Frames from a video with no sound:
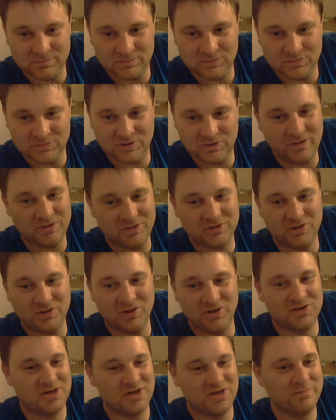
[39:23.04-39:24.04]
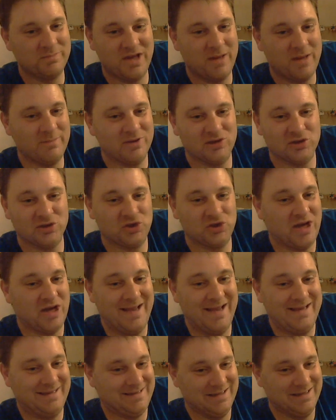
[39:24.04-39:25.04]
Yeah, it's all the same chemical
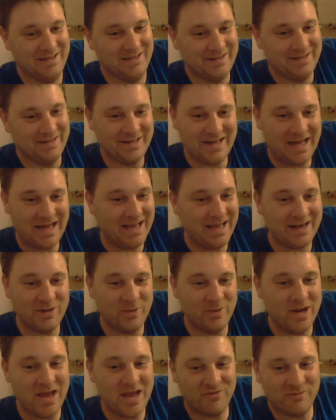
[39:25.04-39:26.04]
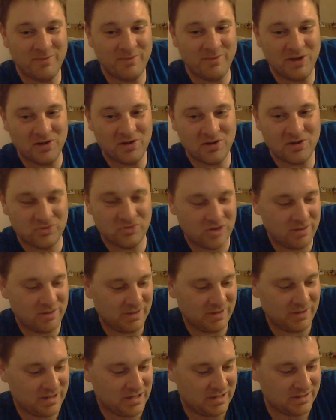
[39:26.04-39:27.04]
shite. You can't get away from it though,
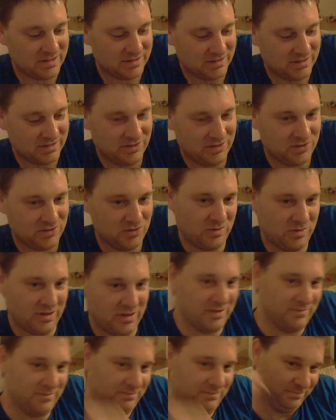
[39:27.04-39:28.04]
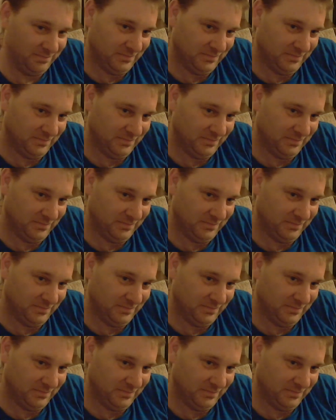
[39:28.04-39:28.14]
Drainman 1962, can you?